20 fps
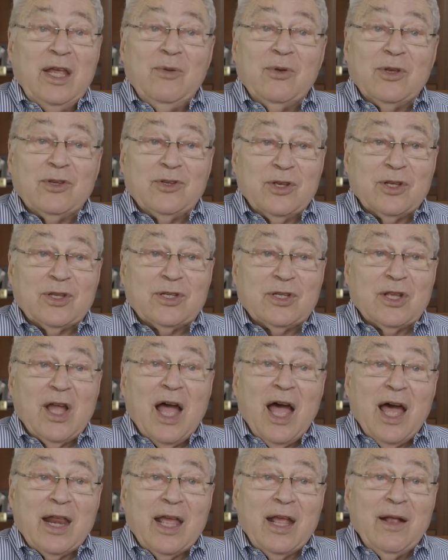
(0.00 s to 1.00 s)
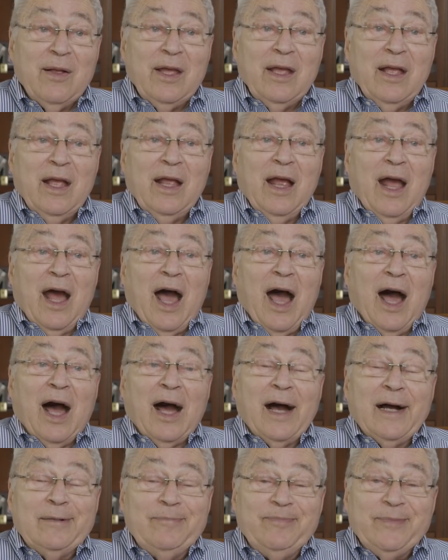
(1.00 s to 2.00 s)
that he was just starting,
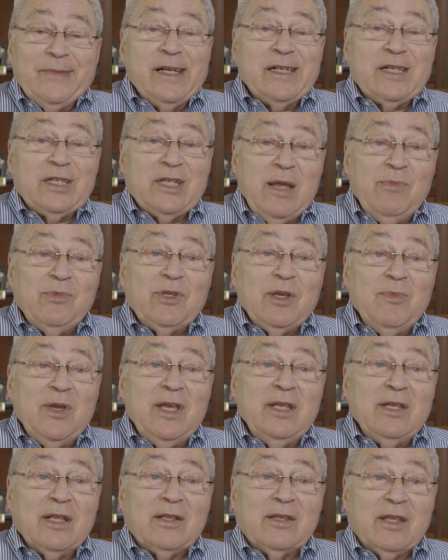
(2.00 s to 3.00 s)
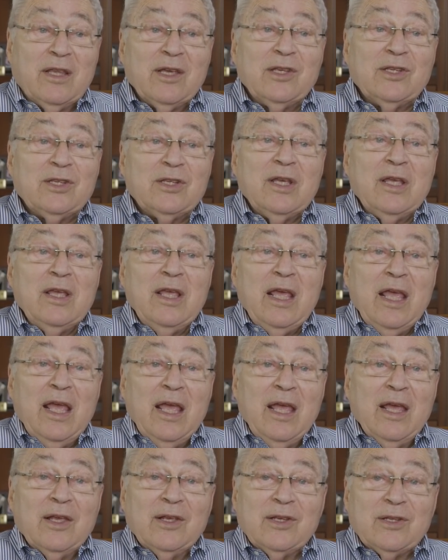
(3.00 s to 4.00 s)
it seemed to me that this
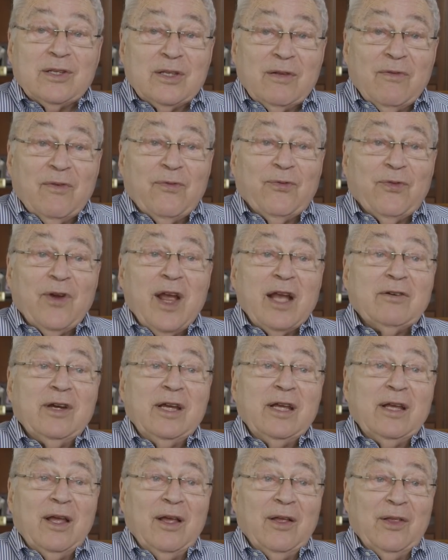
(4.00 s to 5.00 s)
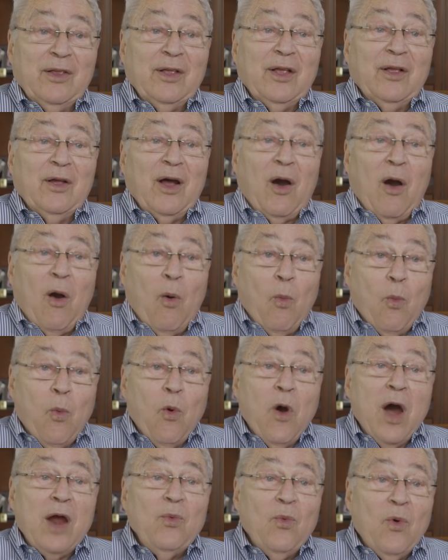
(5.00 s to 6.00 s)
is, frankly,
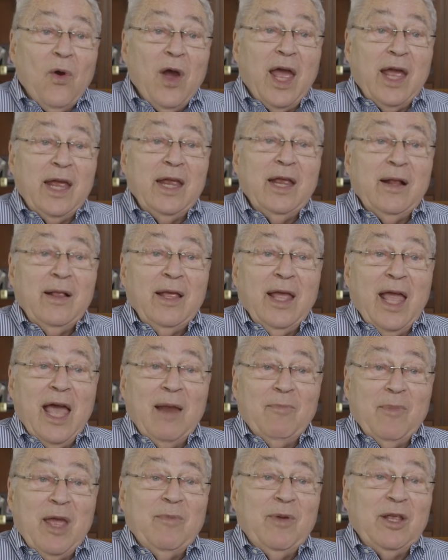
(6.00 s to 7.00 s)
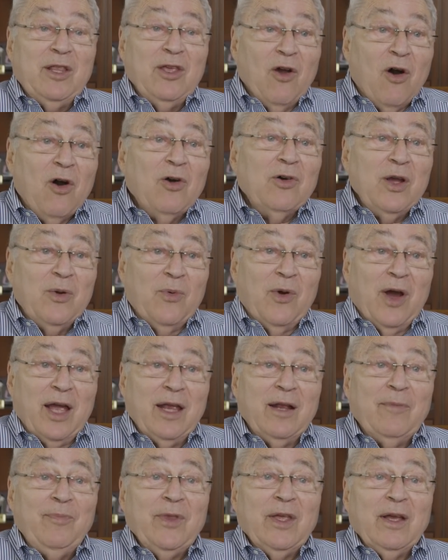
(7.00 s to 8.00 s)
one way, and maybe the only
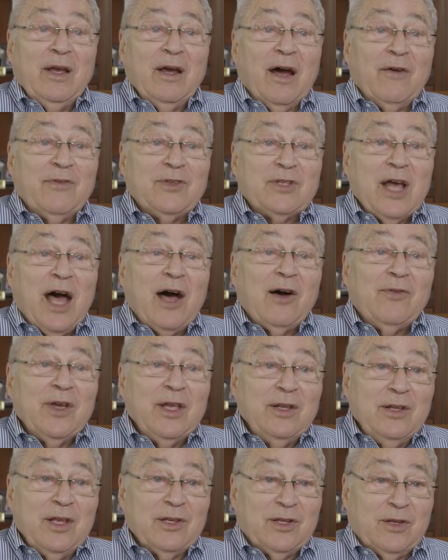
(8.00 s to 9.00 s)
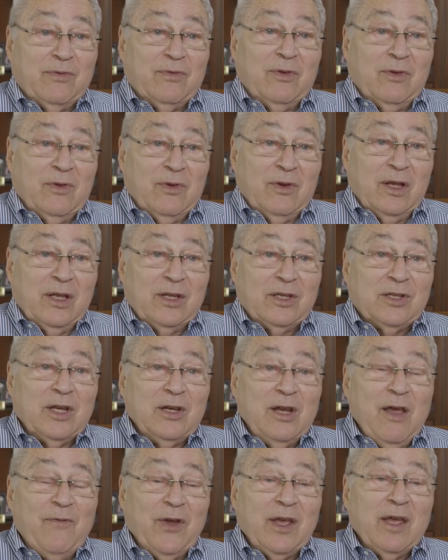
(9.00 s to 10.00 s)
way, of solving this
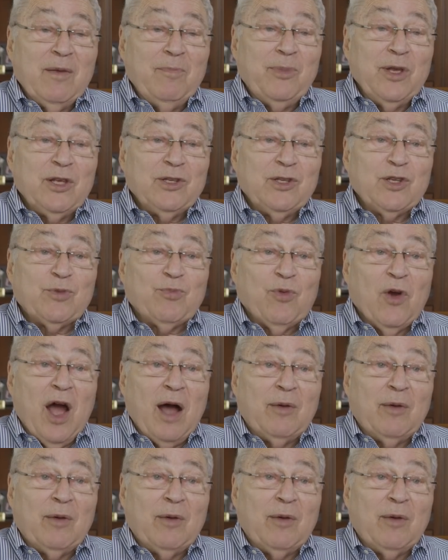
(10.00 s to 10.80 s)
significant business